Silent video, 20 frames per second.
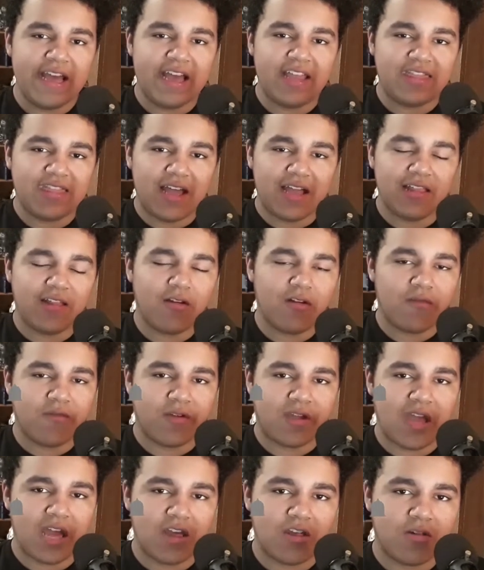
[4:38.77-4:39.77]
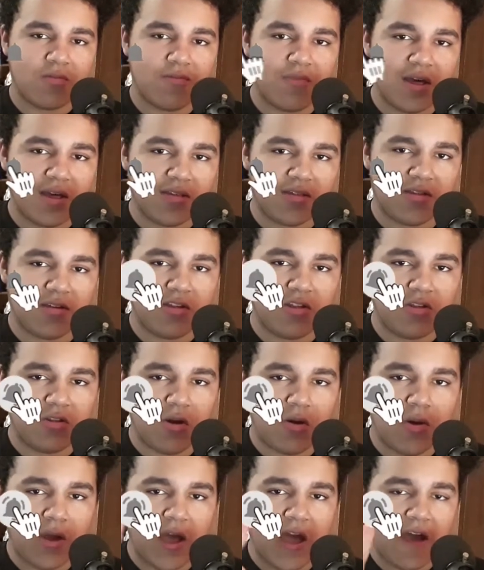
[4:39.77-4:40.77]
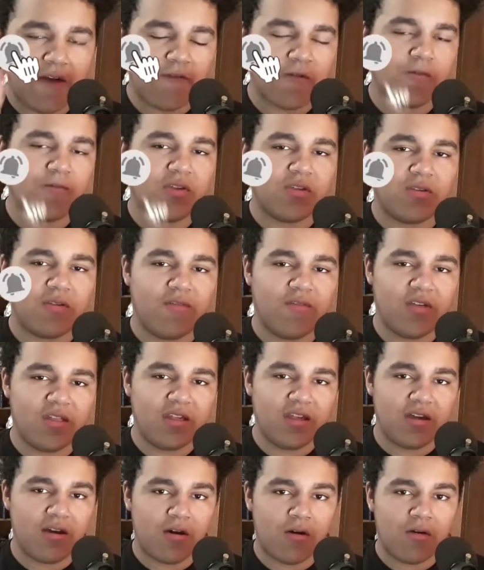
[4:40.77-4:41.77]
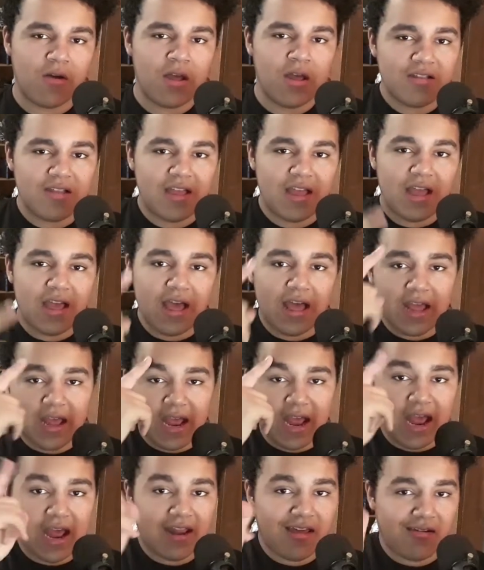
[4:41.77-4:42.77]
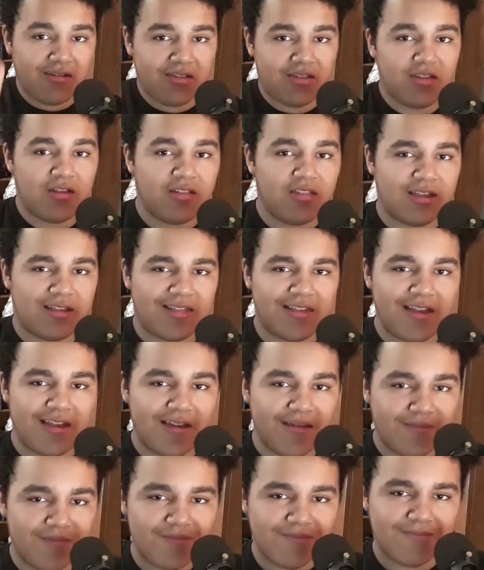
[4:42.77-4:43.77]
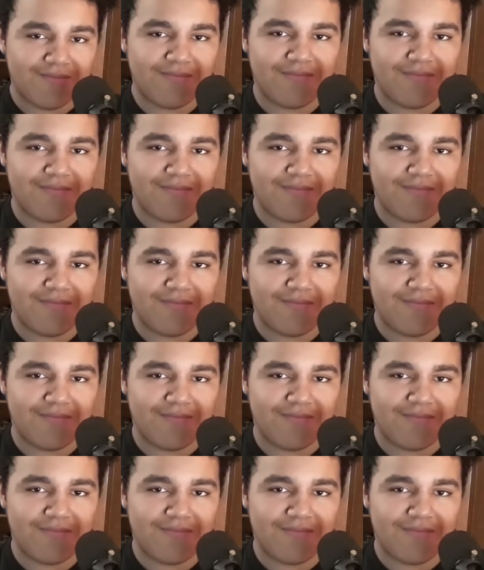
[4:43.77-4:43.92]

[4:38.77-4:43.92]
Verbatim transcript: hit that notification bell so you don't ever miss a video, and I'll see y'all next time.